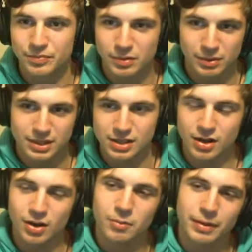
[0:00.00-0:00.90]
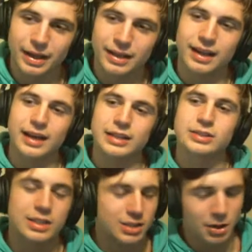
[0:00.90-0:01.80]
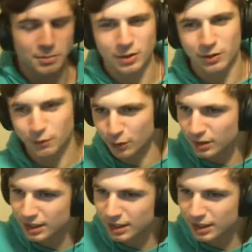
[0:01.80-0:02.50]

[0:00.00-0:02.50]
Region. Oh my gosh, it's so beautiful.